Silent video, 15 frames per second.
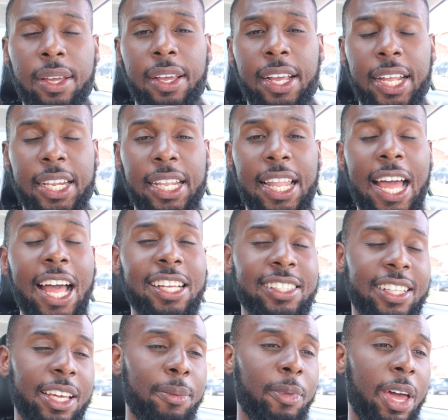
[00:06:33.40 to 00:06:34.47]
And the last
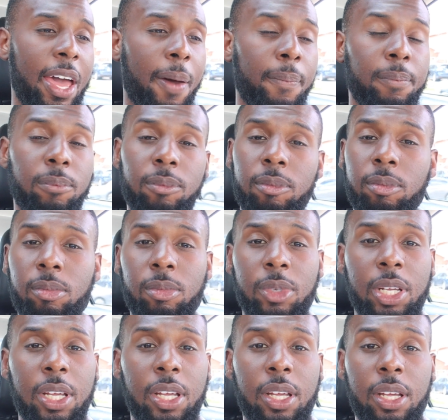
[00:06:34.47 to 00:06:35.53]
thing, man,
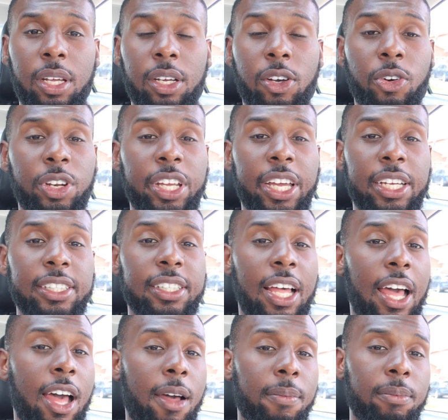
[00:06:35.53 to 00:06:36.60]
go to your
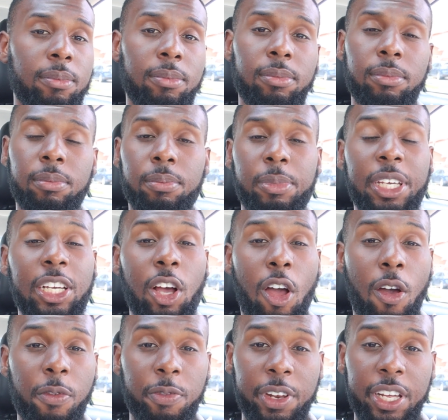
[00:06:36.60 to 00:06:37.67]
exam, be
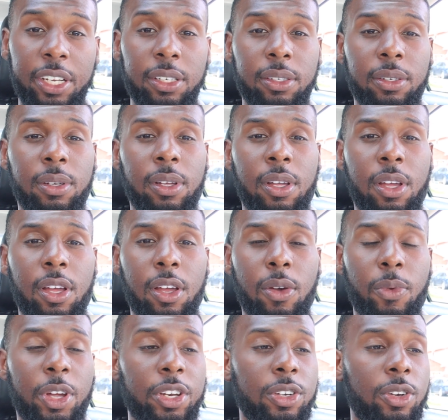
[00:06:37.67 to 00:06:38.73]
confident.
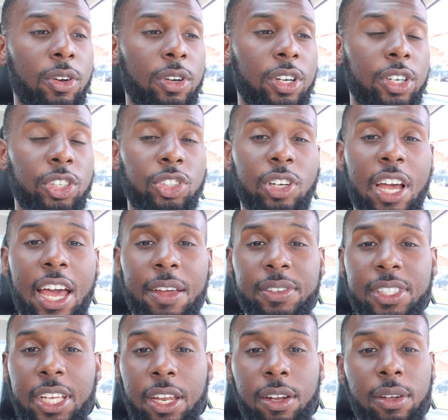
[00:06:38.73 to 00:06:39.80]
When you go to the drive
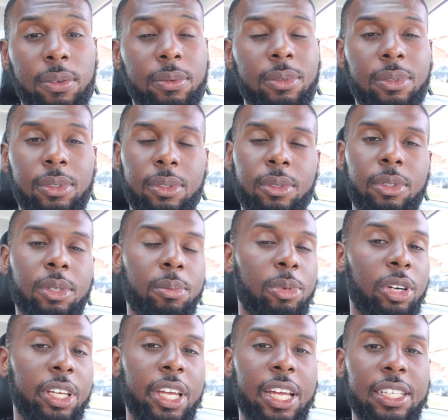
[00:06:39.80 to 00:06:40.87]
center to
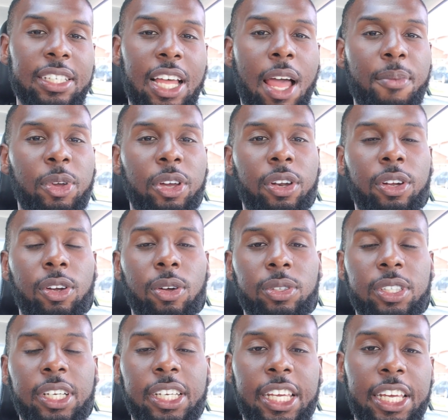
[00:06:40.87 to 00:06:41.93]
book your exam, you're going to go
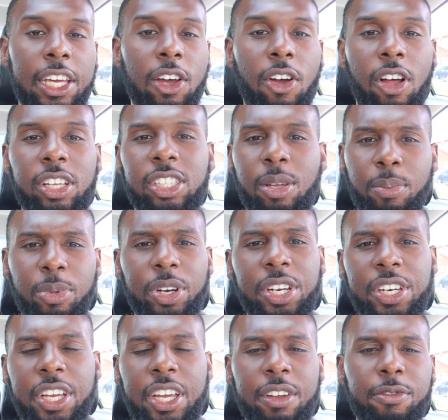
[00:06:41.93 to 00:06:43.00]
to a kiosk and put
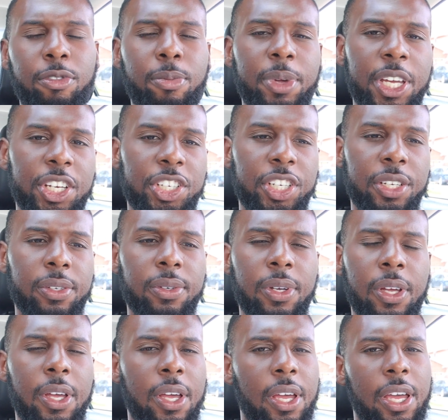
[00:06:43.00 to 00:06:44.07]
in your information,
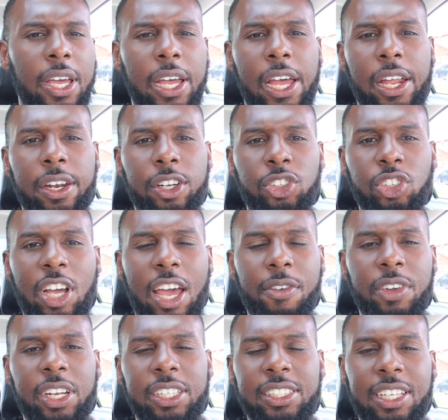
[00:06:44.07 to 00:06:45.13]
and the
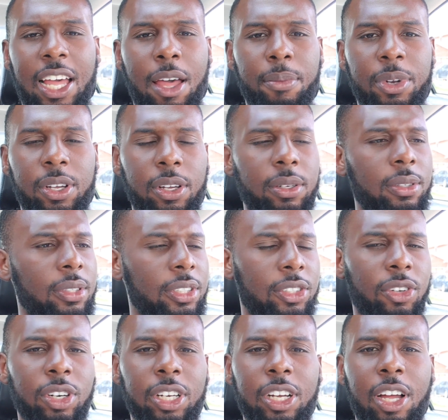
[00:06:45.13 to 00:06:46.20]
driving examiner is
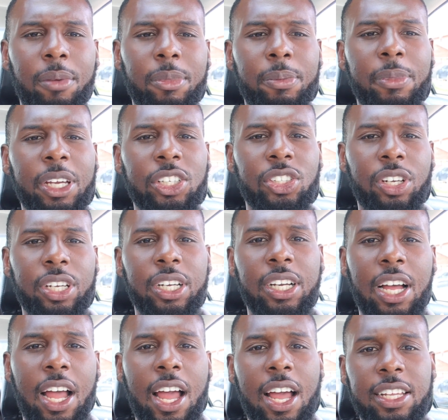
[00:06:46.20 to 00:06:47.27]
going to come and make sure your
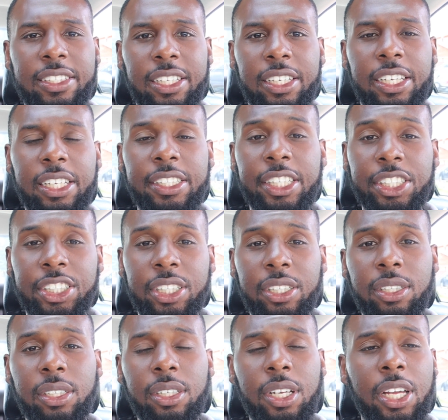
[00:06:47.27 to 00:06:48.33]
car is in
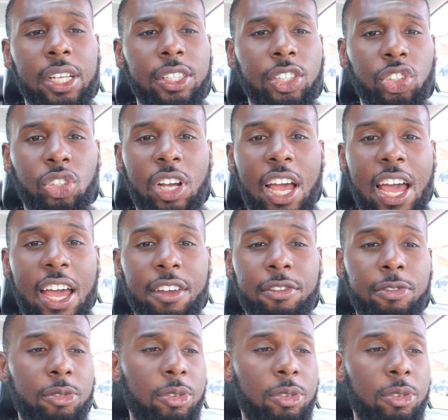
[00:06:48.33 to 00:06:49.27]
condition to drive.